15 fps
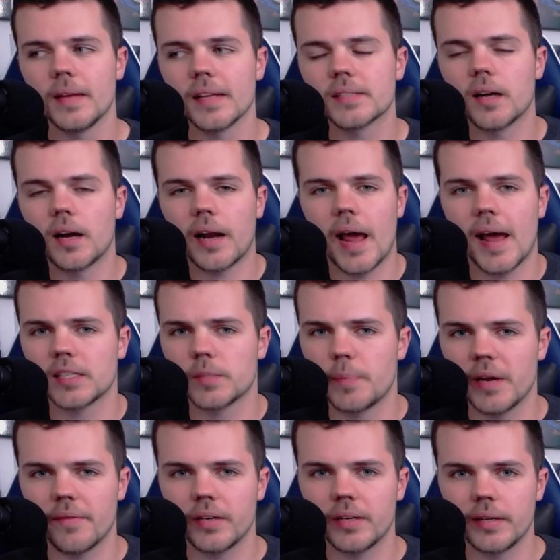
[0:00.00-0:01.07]
it's not as
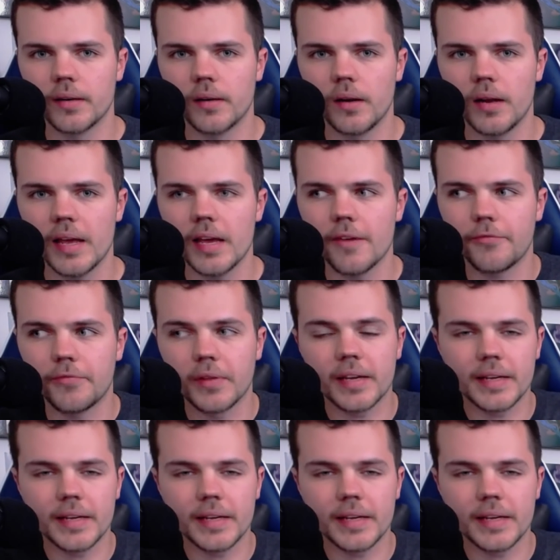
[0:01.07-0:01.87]
big of a deal if the